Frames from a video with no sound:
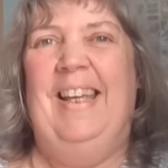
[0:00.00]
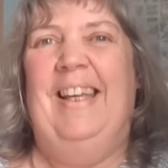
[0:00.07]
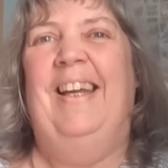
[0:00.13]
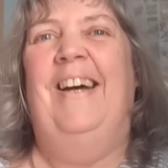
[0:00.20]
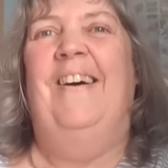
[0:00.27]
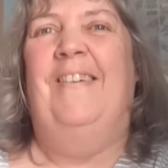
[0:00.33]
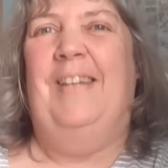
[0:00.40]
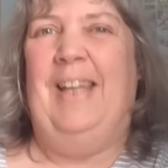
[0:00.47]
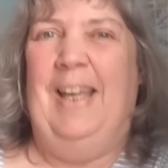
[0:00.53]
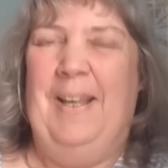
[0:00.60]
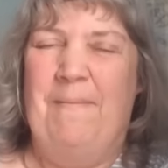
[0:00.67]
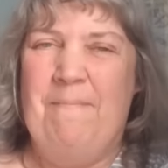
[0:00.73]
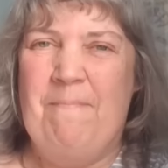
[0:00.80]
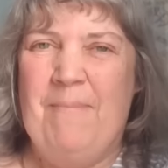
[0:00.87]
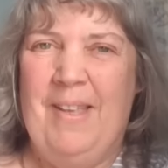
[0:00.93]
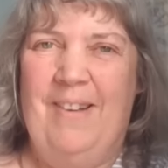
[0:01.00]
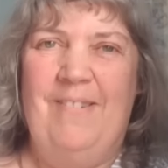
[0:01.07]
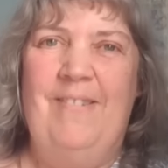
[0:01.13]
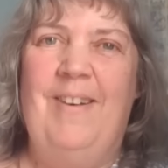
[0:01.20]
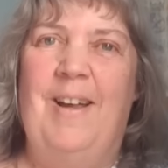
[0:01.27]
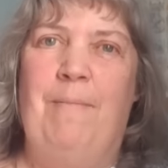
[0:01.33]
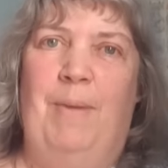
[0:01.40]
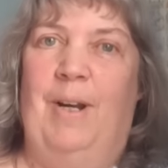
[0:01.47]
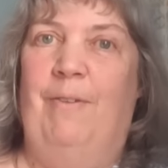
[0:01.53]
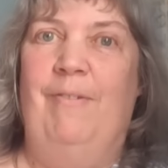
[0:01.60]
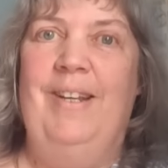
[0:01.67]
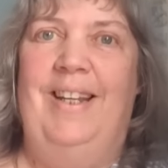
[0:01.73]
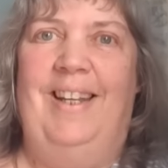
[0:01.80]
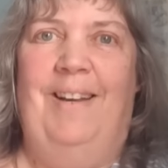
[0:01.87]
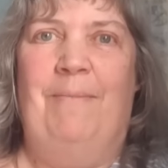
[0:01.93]
Okay, right, but I
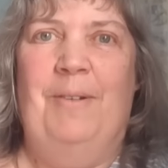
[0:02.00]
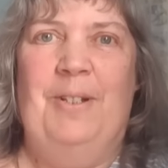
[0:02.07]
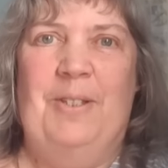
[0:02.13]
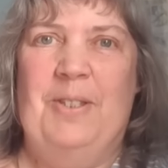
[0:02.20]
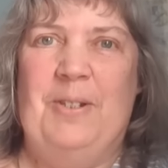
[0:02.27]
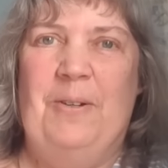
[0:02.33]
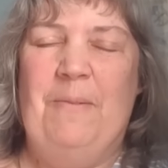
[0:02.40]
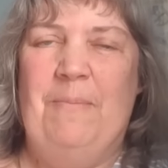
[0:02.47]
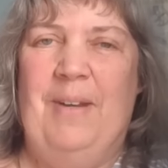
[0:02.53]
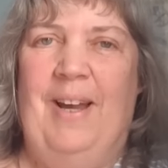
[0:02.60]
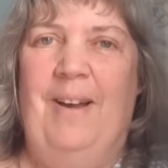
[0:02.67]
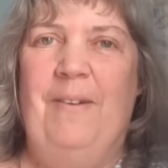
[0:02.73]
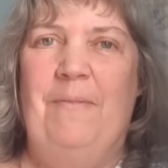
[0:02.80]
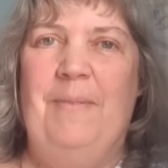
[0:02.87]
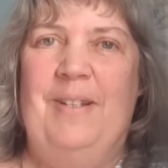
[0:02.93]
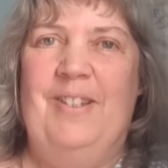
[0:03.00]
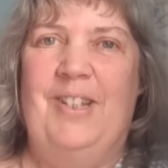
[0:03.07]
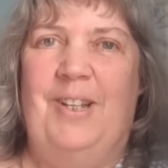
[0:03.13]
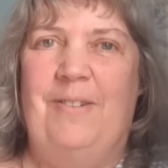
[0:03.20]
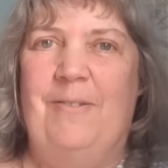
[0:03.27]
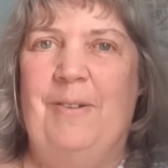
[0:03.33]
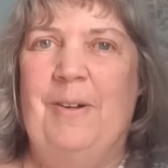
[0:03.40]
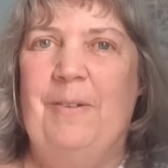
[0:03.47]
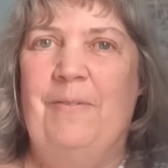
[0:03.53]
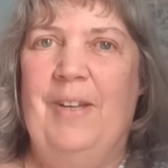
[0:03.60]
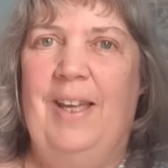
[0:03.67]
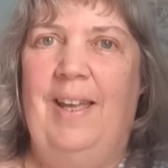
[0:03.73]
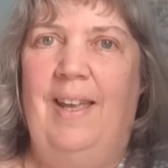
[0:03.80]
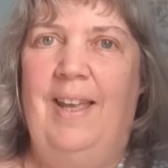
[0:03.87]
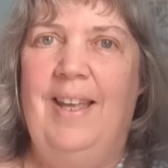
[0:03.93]
really am going to stop now. I've been chattering on for
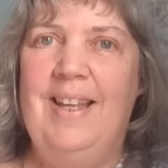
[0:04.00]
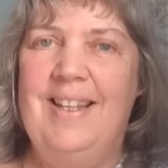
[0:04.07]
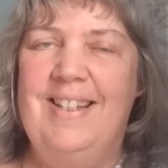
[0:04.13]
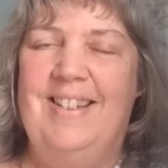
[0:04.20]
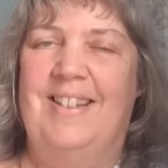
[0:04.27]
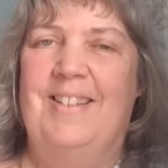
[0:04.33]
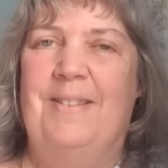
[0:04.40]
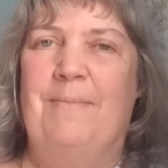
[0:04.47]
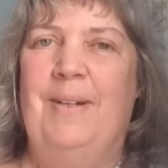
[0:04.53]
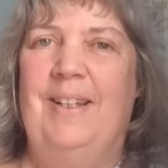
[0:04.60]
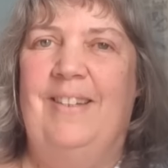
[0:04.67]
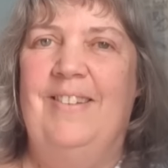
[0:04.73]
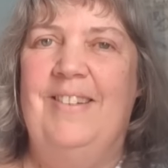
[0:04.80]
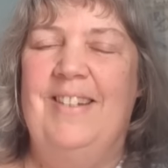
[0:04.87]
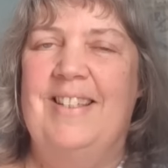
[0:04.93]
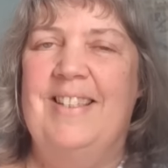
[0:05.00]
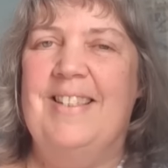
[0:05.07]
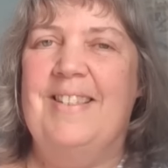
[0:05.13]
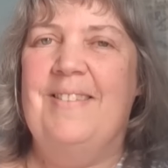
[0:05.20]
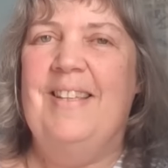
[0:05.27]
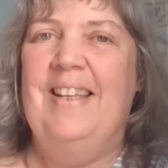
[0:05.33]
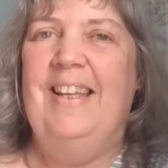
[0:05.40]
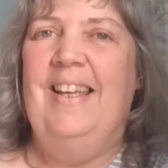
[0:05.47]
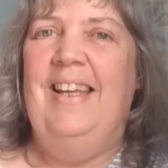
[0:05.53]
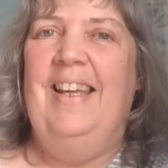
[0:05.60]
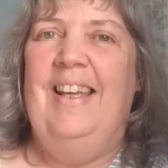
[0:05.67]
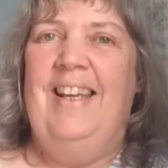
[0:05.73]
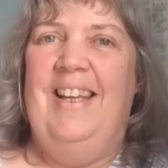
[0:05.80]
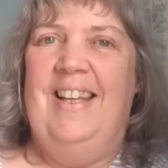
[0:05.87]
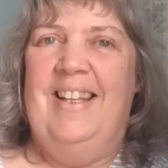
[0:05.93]
ages, my goodness.
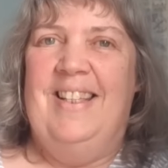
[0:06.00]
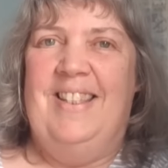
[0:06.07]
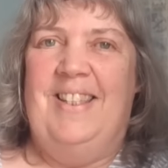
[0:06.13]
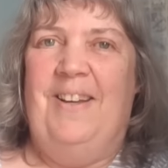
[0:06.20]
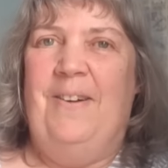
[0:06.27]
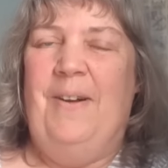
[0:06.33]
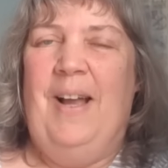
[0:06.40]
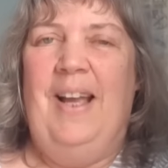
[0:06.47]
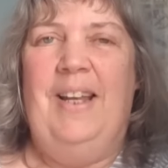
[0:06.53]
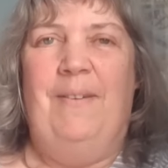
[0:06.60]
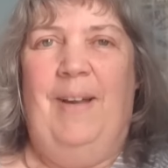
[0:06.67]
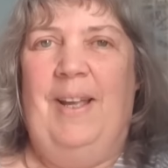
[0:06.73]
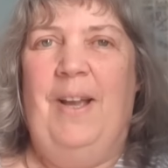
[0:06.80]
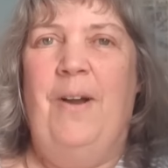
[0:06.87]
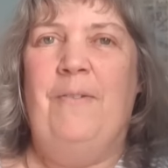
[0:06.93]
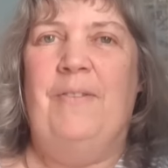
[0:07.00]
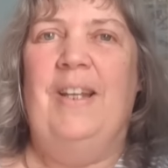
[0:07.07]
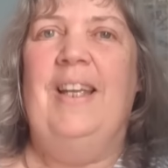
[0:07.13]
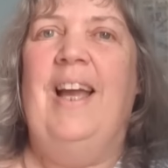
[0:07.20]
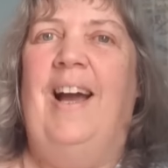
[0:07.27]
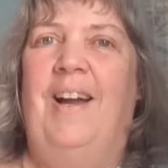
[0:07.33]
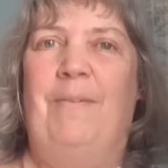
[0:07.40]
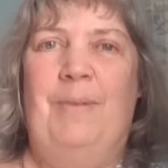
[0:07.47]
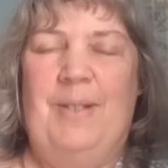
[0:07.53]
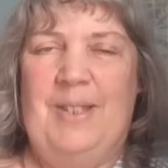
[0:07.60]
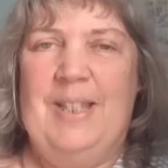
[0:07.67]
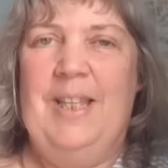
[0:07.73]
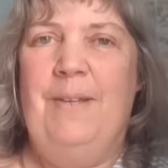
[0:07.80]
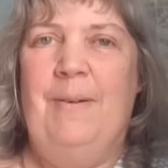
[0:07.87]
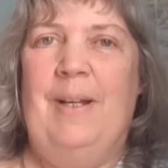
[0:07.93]
So anyway, hopefully I will
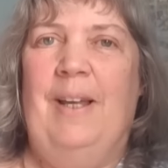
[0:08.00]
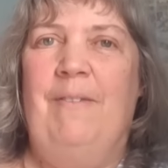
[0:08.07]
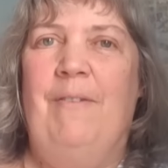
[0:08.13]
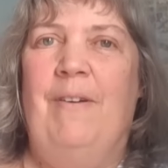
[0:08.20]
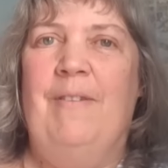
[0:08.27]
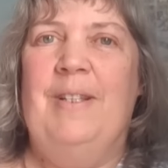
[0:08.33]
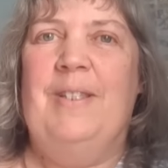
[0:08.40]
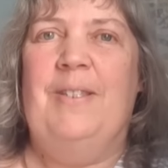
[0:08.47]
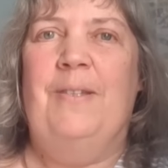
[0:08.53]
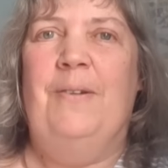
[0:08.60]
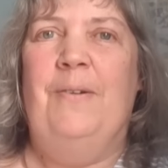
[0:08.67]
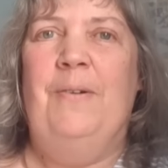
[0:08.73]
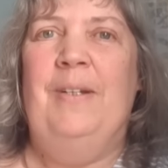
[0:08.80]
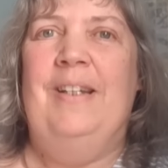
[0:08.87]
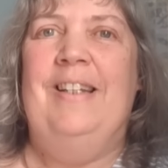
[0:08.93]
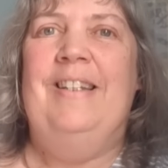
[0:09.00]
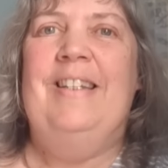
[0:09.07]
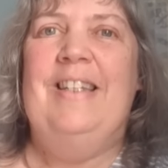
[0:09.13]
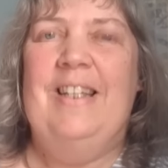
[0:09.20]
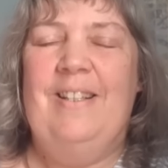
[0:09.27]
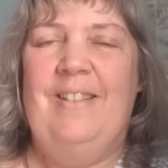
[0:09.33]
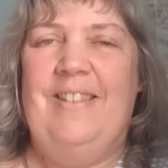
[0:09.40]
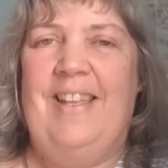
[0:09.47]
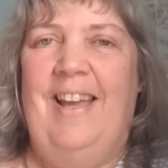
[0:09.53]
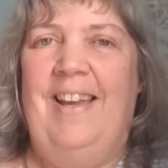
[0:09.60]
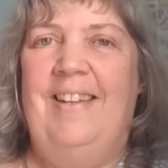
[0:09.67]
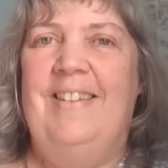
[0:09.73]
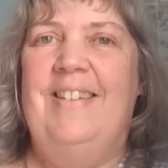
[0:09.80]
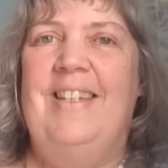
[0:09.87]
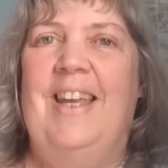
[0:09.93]
see you again very soon. And until
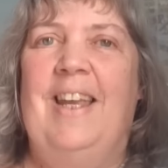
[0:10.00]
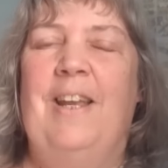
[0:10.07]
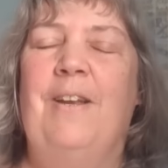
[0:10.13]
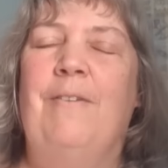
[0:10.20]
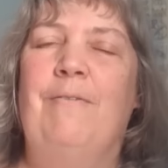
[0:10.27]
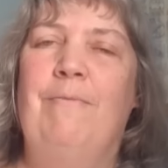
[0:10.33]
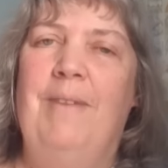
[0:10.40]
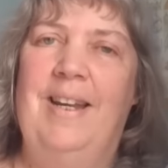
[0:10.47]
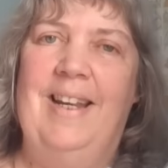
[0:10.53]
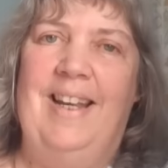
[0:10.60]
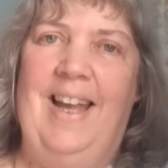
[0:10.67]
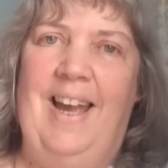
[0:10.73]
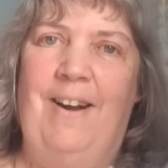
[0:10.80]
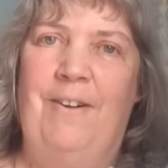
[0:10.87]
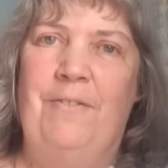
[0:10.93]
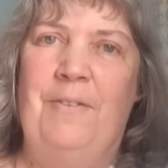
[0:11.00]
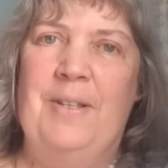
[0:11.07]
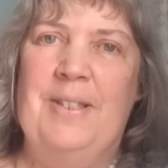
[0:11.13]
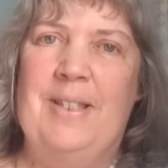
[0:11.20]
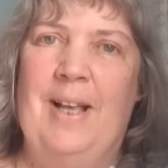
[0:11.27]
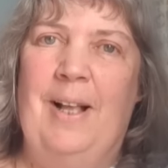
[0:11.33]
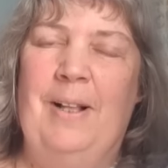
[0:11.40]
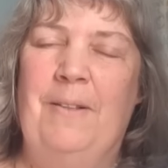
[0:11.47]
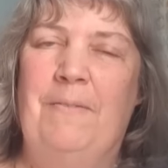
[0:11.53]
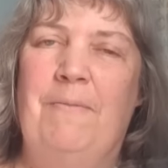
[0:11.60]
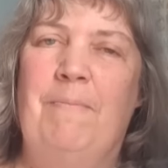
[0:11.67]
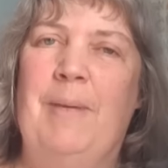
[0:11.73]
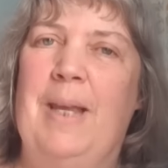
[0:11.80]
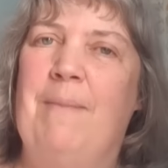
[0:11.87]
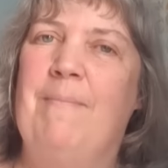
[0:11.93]
then, take great care of yourself.
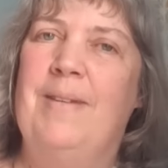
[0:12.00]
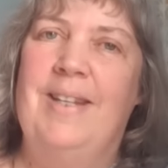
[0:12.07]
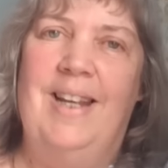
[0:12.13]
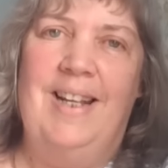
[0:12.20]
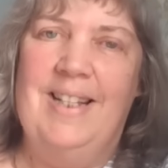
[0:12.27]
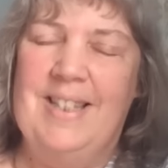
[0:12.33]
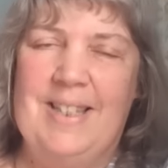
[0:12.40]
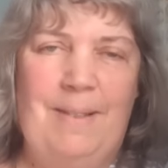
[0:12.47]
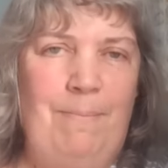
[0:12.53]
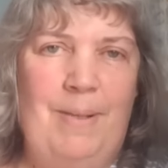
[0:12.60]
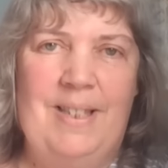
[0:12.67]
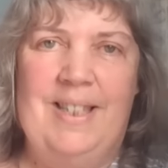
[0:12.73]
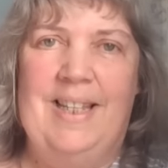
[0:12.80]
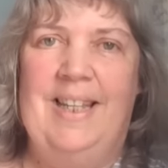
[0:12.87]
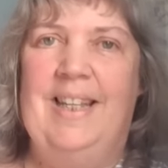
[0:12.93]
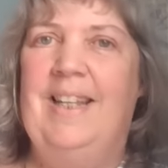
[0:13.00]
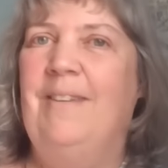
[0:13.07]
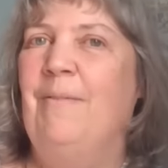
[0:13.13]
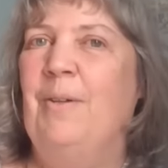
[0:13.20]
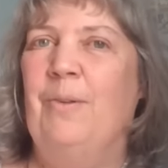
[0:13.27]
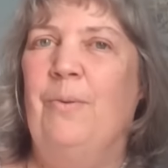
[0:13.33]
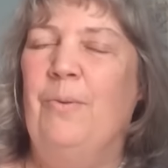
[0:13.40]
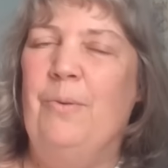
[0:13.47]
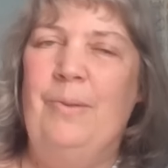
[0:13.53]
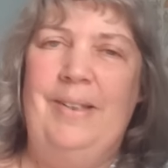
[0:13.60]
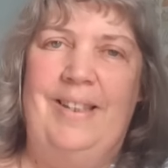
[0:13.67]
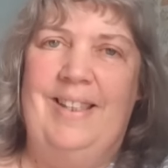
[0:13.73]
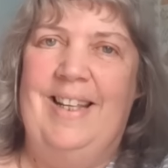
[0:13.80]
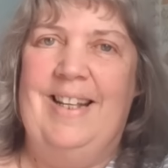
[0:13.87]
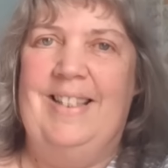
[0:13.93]
Keep nice and busy with all
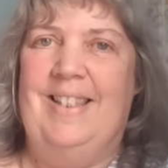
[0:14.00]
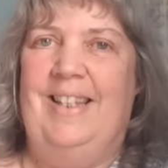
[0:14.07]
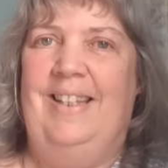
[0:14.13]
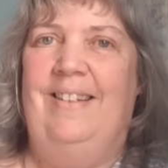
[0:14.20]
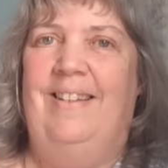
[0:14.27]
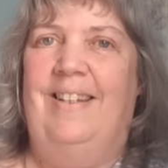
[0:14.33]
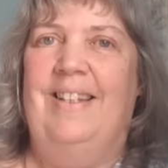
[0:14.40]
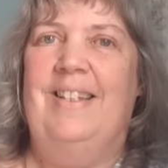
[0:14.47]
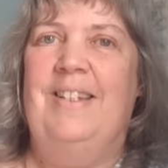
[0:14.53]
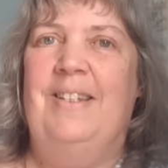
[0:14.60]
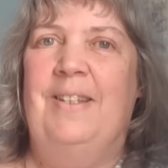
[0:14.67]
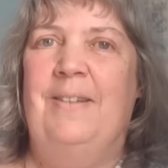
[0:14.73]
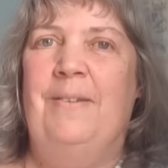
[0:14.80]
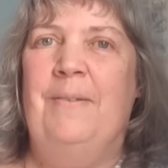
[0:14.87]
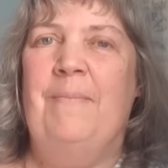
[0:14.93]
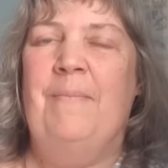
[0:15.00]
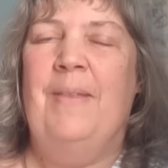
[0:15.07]
the things that you like to do.